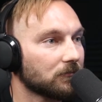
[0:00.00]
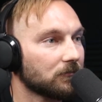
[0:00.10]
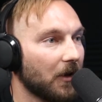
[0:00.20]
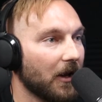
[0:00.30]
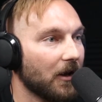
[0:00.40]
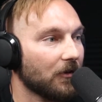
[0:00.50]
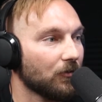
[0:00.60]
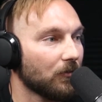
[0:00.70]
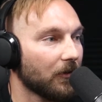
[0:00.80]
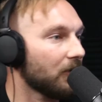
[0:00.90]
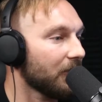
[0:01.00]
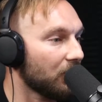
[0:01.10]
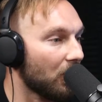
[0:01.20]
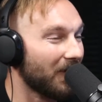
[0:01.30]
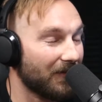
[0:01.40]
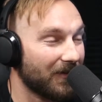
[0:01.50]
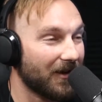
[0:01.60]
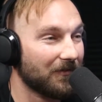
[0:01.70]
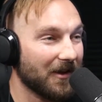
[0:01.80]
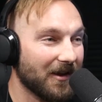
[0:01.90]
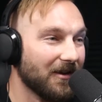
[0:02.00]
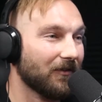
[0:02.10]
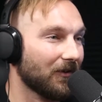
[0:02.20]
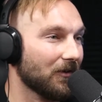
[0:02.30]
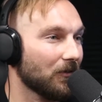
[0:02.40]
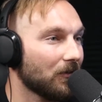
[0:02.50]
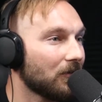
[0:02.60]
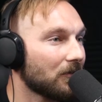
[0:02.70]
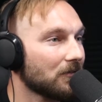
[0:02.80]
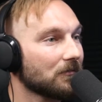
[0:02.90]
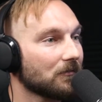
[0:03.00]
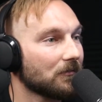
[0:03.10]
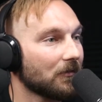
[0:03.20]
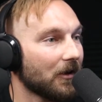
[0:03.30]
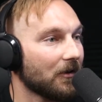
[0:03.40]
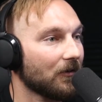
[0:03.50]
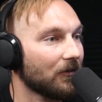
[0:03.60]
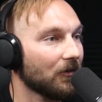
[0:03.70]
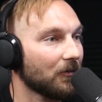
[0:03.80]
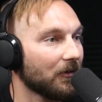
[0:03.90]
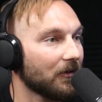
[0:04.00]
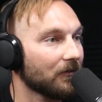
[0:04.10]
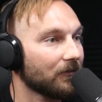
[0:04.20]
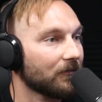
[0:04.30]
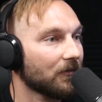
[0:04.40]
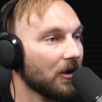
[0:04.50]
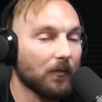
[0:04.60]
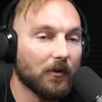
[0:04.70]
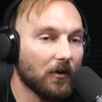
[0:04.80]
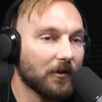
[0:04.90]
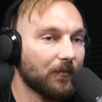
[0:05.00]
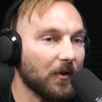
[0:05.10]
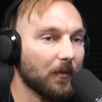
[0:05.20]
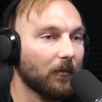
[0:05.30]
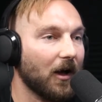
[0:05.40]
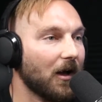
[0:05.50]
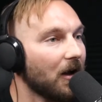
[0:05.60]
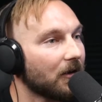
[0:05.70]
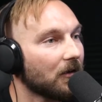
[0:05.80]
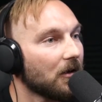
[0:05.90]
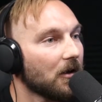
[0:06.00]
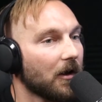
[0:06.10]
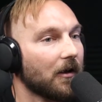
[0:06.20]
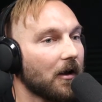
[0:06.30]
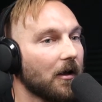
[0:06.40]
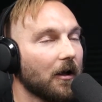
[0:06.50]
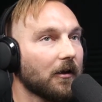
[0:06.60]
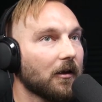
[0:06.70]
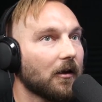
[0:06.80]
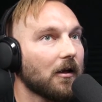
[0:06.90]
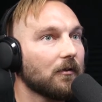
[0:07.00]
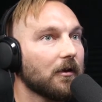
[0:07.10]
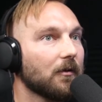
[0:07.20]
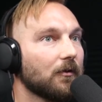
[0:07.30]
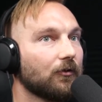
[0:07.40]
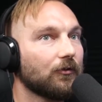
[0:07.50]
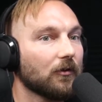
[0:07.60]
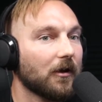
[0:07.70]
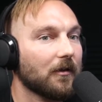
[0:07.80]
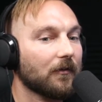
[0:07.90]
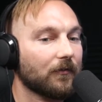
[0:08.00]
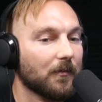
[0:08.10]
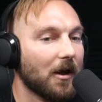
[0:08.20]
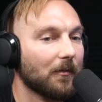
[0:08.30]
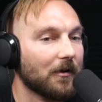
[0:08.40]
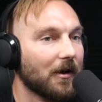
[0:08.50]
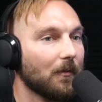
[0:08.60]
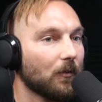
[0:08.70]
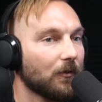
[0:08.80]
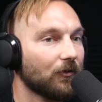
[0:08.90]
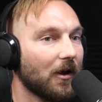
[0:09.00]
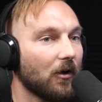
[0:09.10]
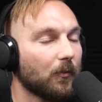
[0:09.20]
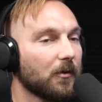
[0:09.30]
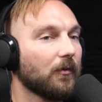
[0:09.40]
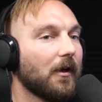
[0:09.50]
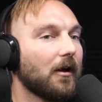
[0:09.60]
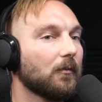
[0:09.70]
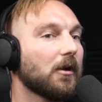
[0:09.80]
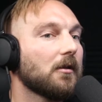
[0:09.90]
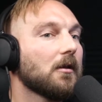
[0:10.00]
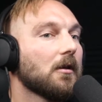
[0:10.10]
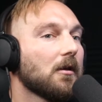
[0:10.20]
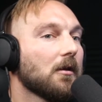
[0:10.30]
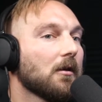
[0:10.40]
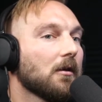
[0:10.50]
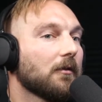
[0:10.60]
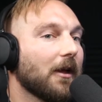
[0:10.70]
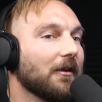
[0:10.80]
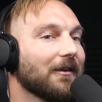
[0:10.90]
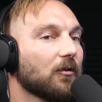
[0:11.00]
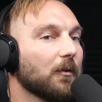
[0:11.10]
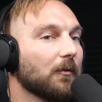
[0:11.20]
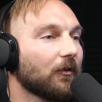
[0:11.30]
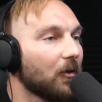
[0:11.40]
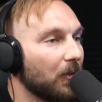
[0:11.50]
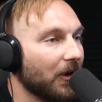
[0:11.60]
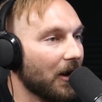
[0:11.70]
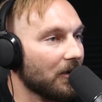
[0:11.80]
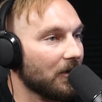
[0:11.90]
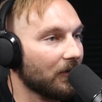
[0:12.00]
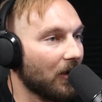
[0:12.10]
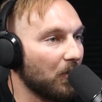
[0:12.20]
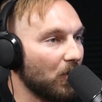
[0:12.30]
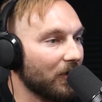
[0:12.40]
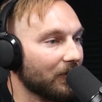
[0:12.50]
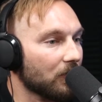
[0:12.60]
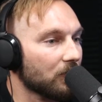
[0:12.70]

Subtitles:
And you literally don't have to have any skills and still live. We don't leave people behind. And I don't think we should. I think from neighbor to neighbor, we should help people out. But that needs to be reciprocated at some point too.